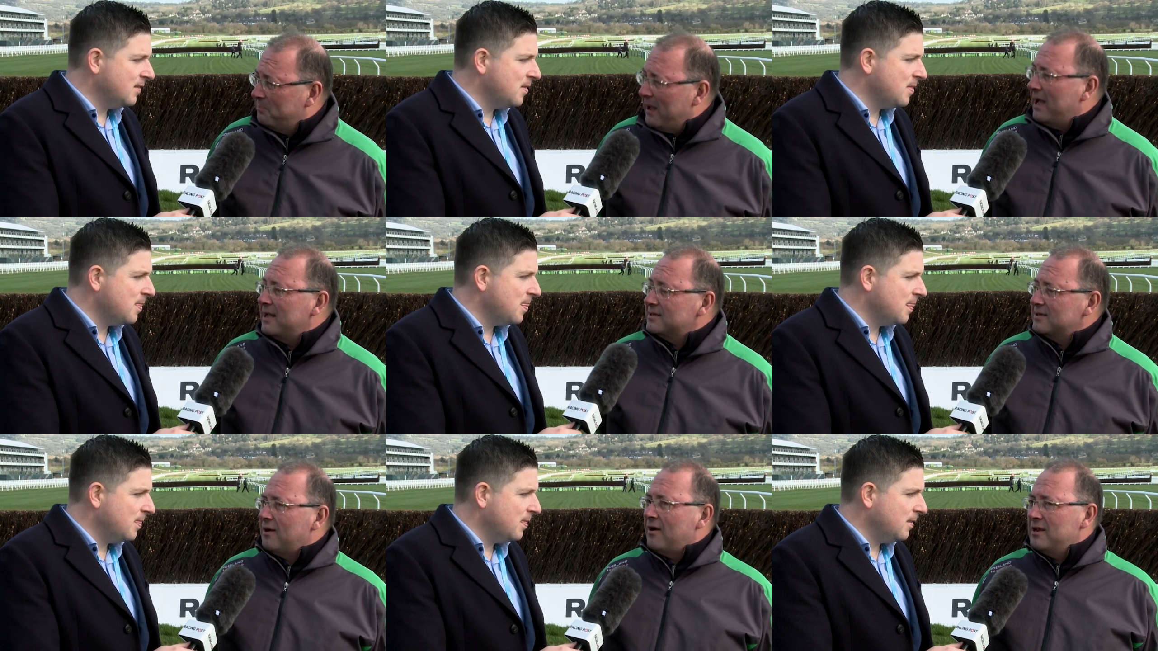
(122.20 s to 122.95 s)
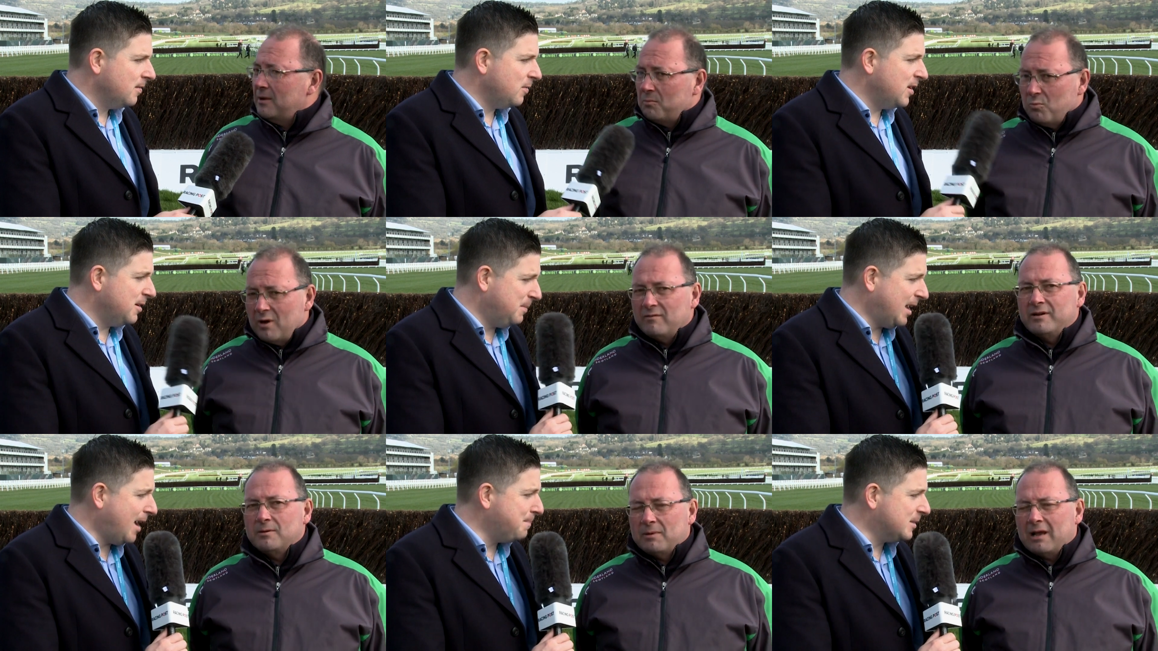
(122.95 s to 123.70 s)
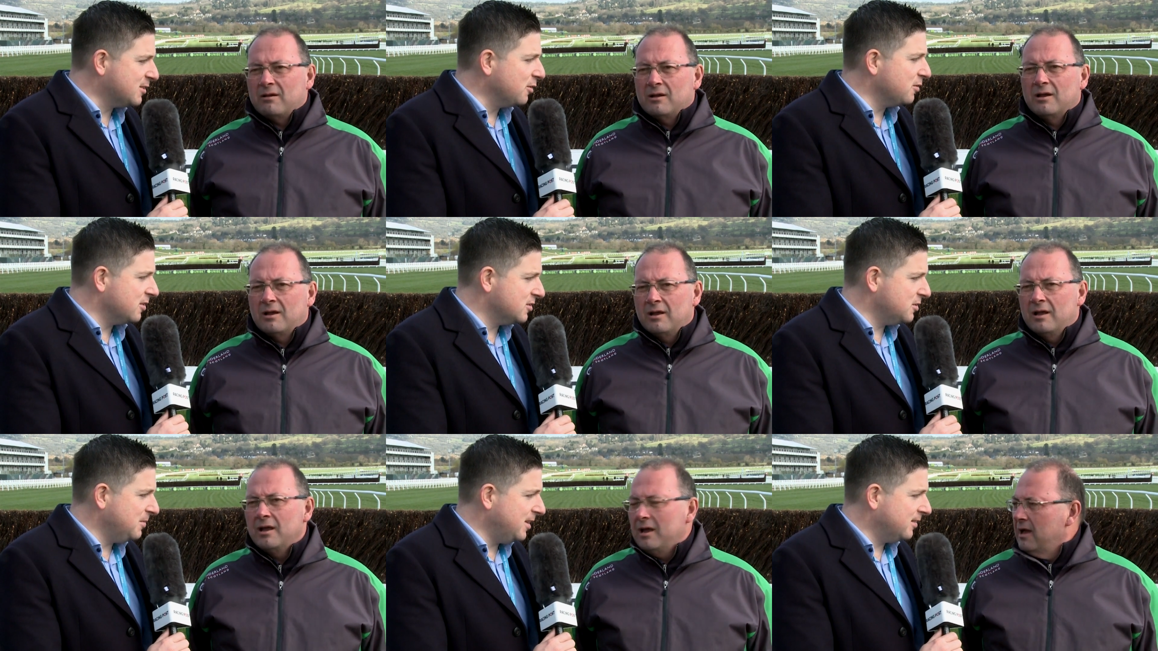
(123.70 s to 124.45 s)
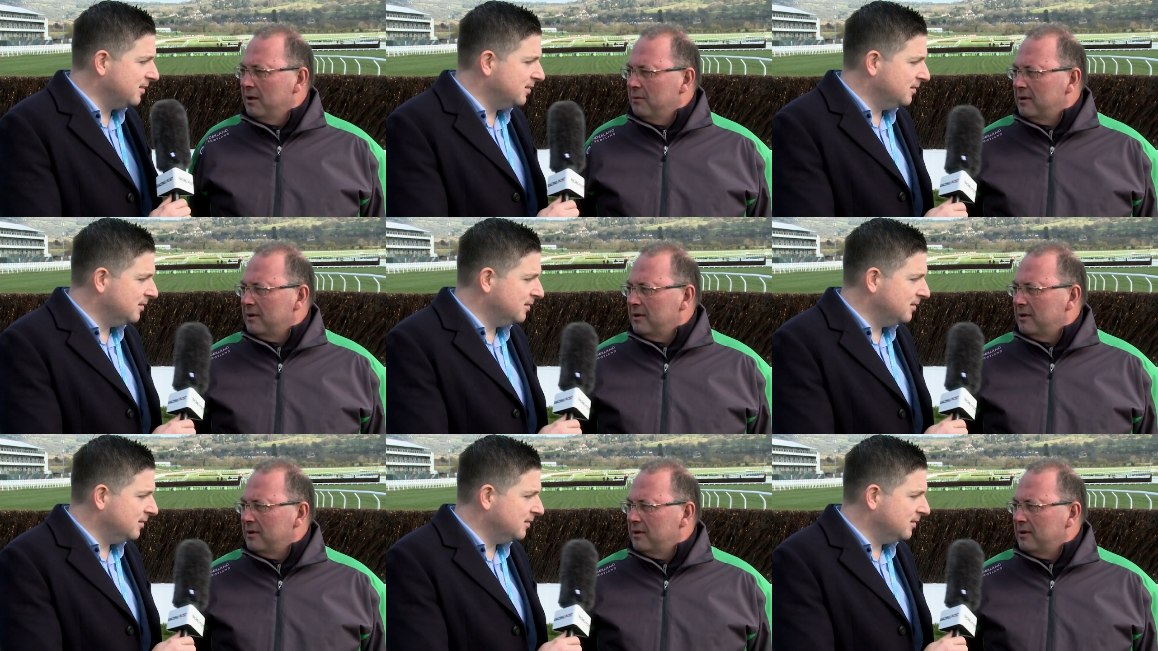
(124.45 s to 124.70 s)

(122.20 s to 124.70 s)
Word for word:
Speaker 1: but I am. well, you'd be happy so, because she will.